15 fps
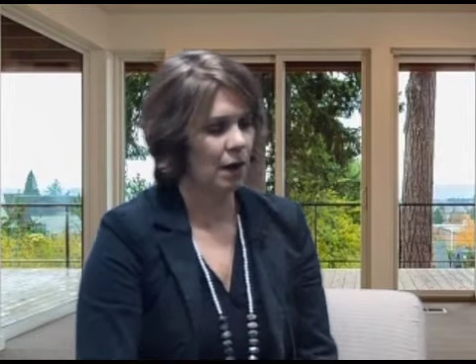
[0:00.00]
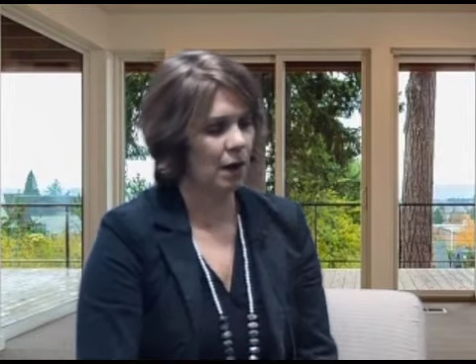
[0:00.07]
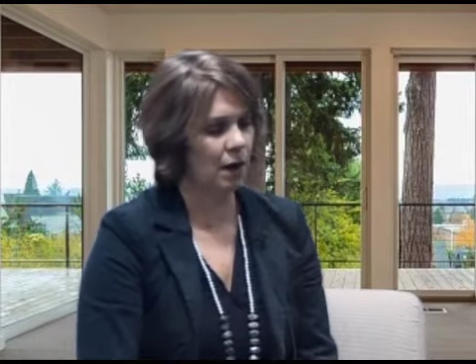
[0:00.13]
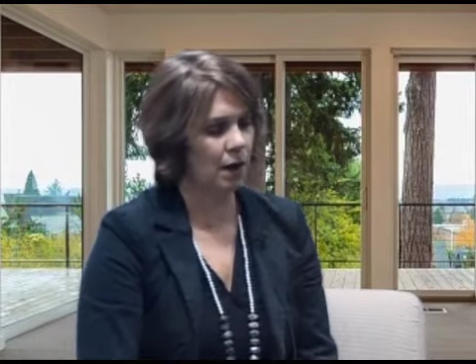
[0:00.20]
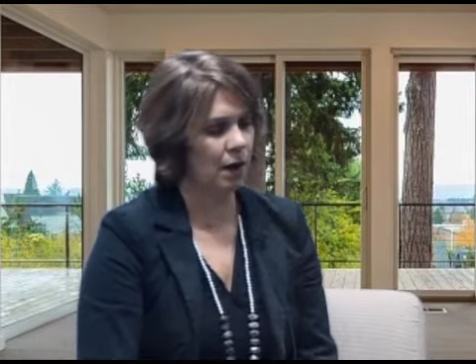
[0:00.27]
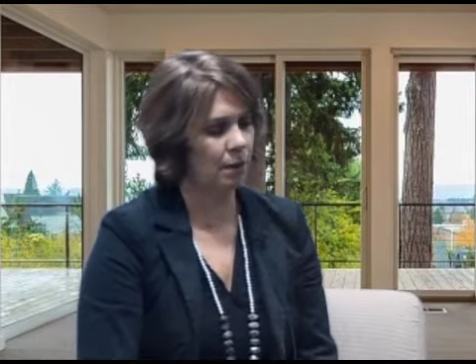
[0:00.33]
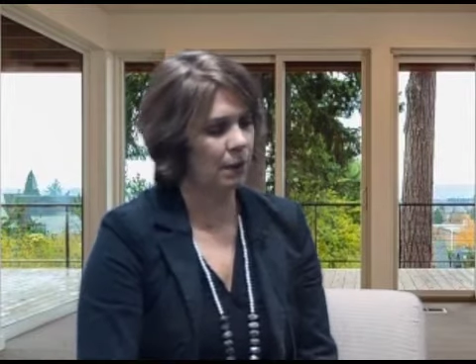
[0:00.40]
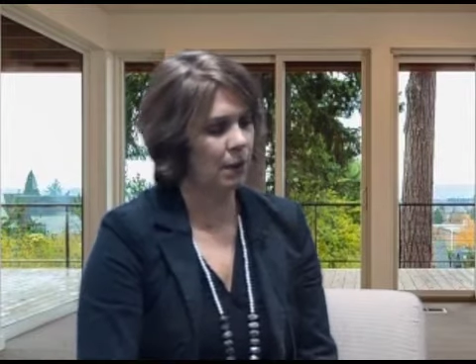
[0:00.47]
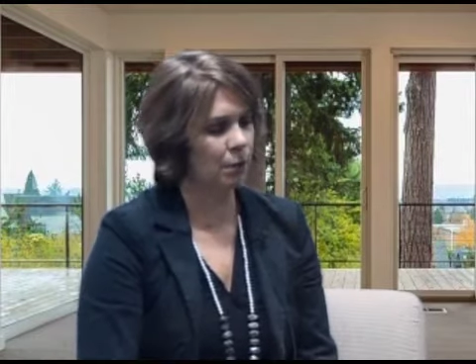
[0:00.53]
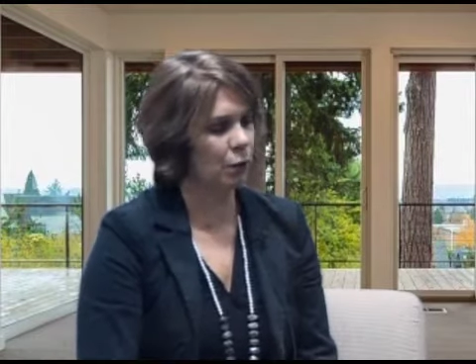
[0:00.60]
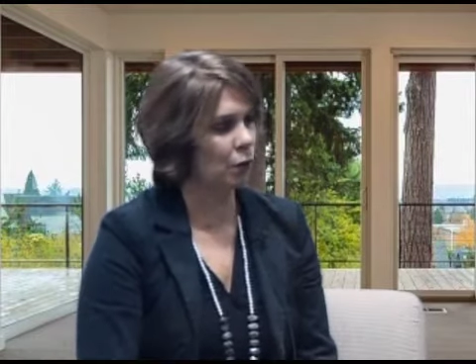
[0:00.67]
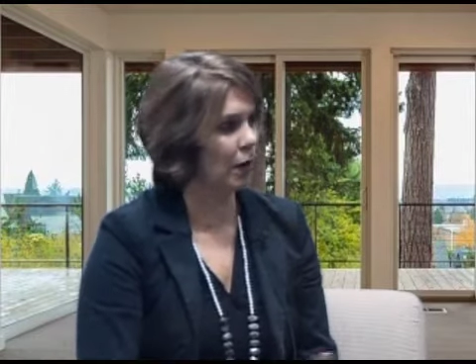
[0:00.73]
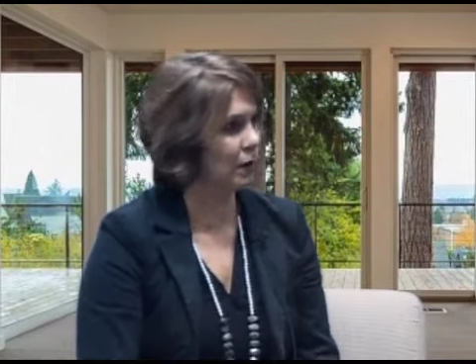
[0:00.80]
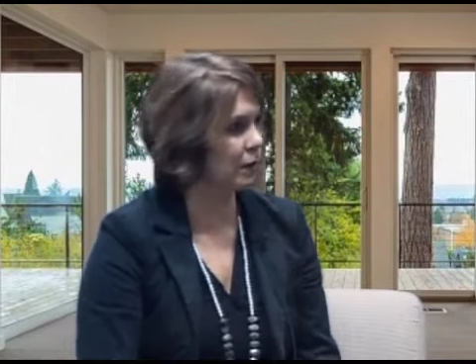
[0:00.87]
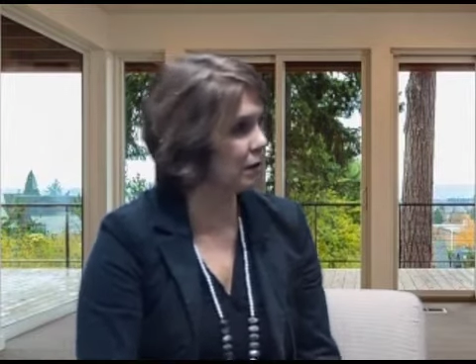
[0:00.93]

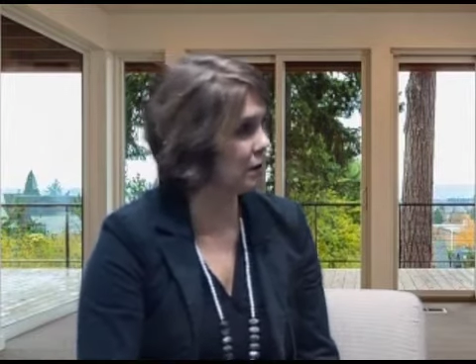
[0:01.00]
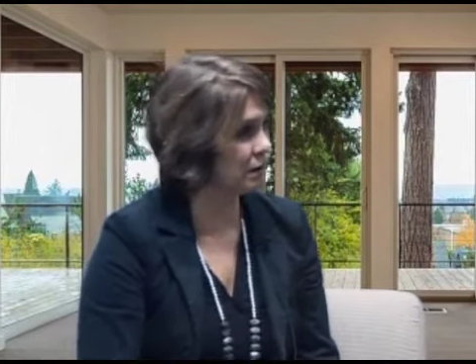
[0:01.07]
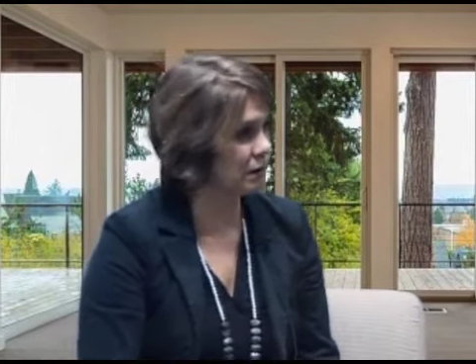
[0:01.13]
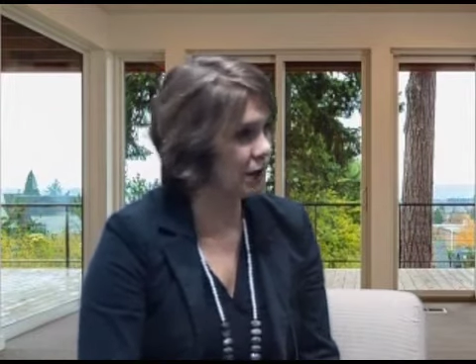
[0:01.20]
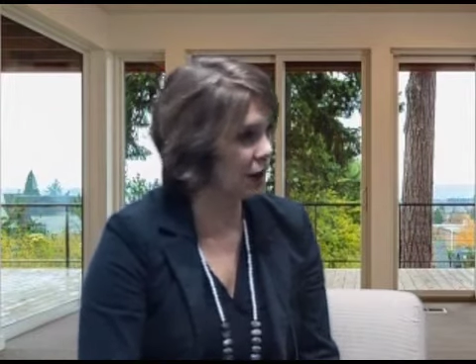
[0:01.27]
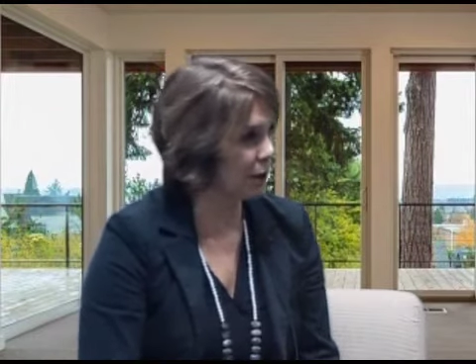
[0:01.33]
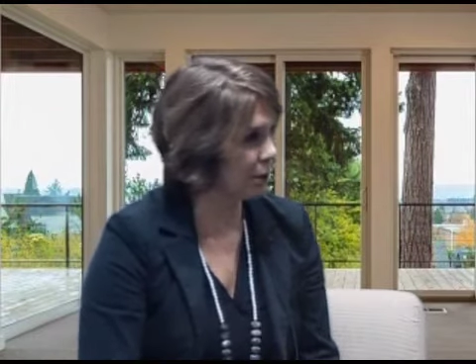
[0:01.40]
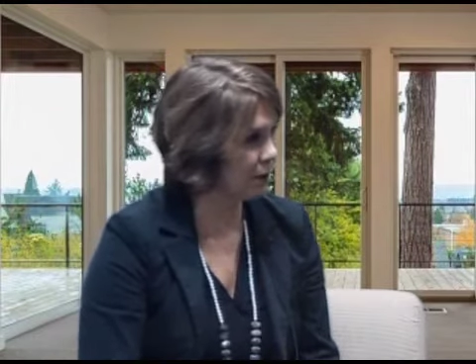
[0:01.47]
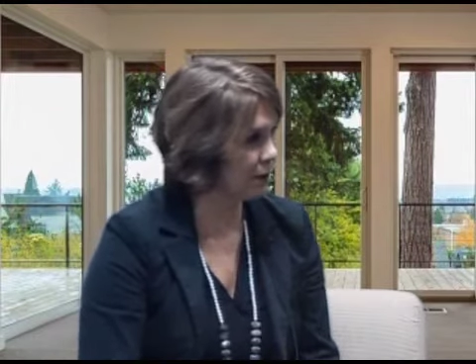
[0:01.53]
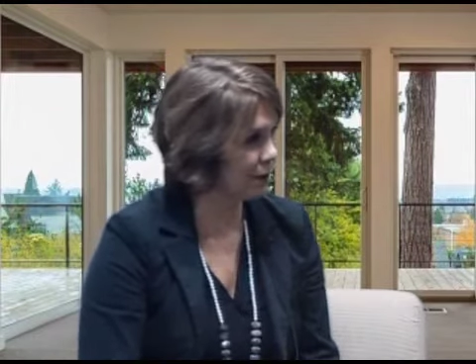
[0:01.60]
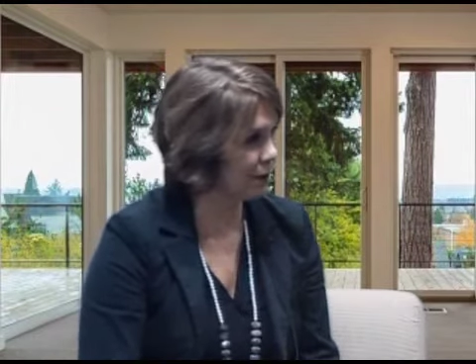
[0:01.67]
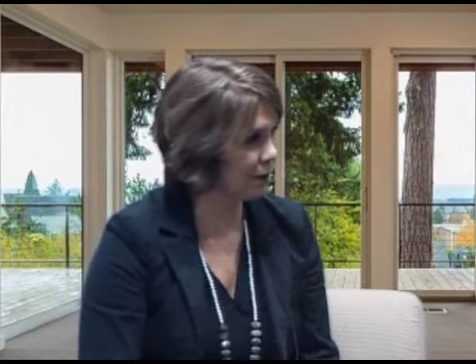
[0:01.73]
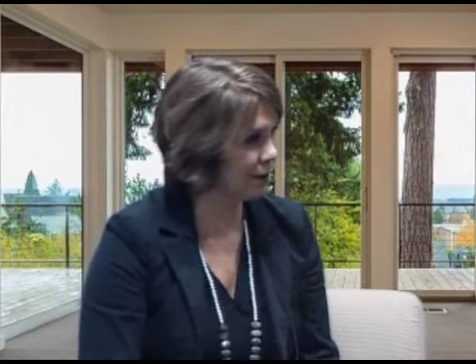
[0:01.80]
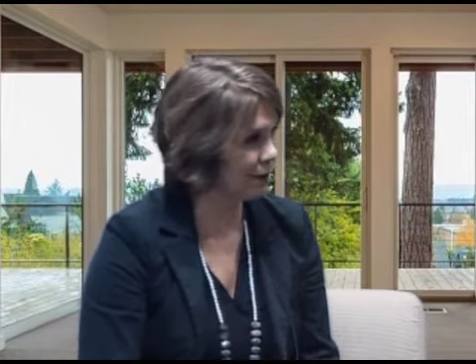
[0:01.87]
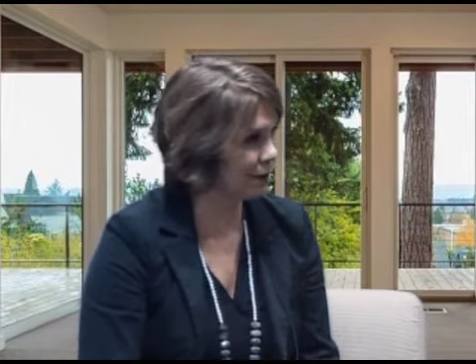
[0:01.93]
Umbrella
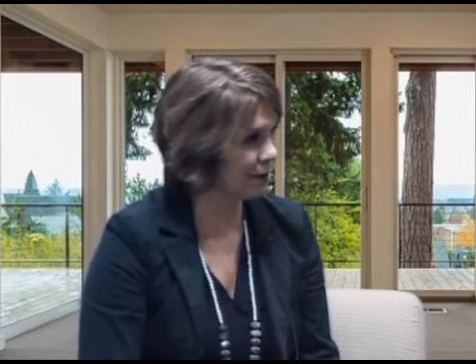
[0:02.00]
liability